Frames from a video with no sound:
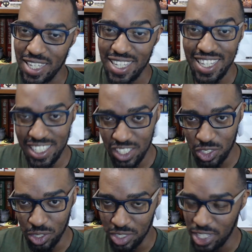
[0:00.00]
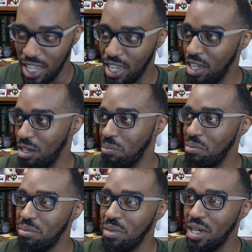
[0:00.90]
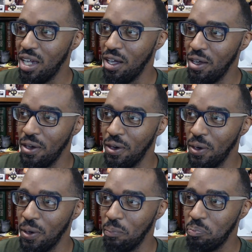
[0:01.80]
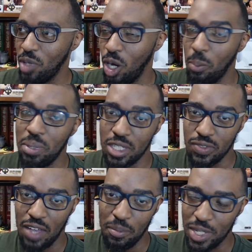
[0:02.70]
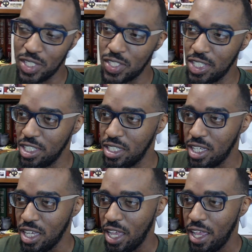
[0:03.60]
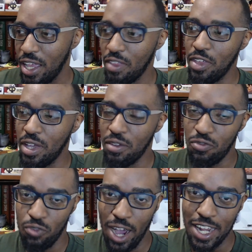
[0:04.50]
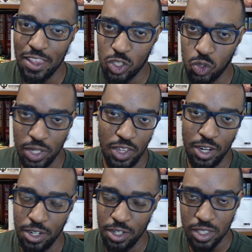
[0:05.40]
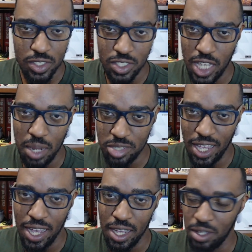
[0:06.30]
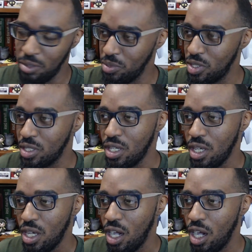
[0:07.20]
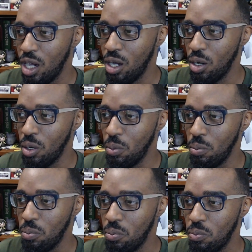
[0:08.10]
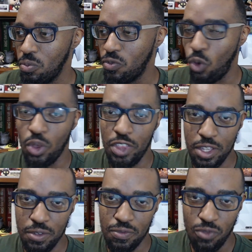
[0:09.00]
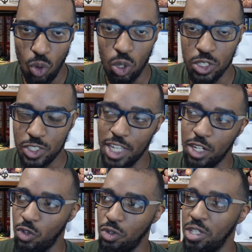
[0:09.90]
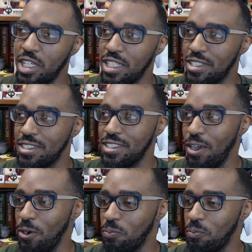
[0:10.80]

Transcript: Eastern Time uh, on PS5 and PC. And then Friday the 23rd, same times uh, for the full standard release. So,